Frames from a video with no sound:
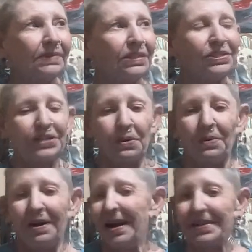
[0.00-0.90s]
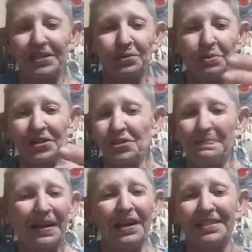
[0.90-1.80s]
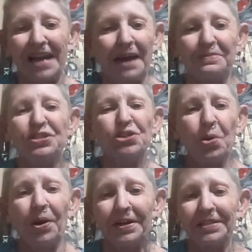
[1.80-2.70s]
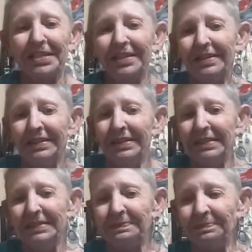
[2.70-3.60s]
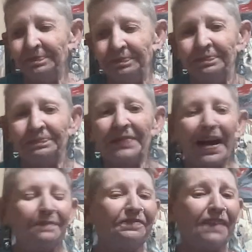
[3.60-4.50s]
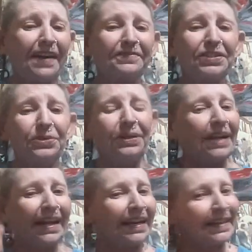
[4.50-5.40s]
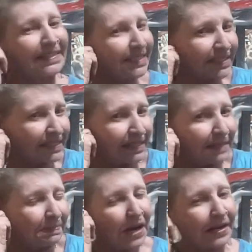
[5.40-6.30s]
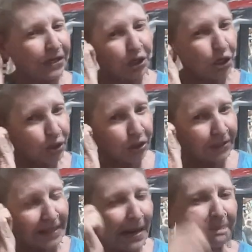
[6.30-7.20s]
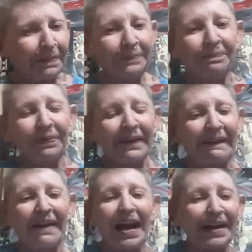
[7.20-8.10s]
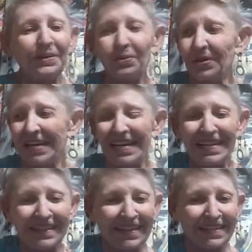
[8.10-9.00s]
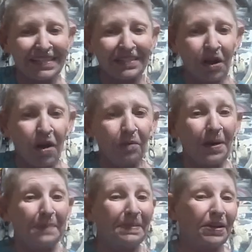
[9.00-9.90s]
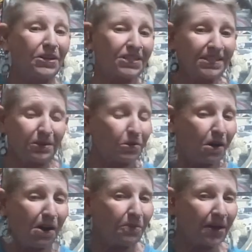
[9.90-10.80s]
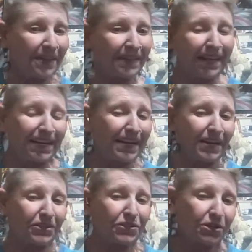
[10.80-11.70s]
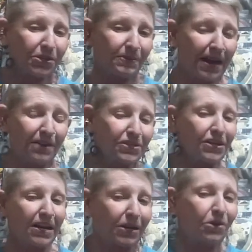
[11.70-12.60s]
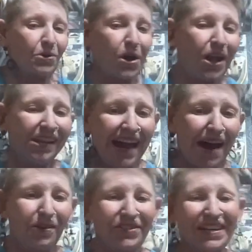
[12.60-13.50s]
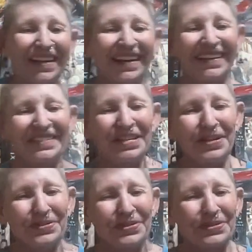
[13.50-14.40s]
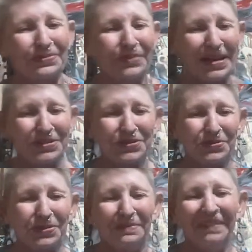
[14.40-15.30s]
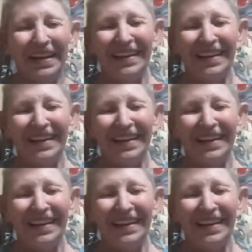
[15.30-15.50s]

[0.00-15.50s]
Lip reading: So I switched because I'm short. I'm 5'2" and I like to sleep kind of curled up. I don't need this long way, because the long way, then you got to turn around, you got to crawl out to use the restroom.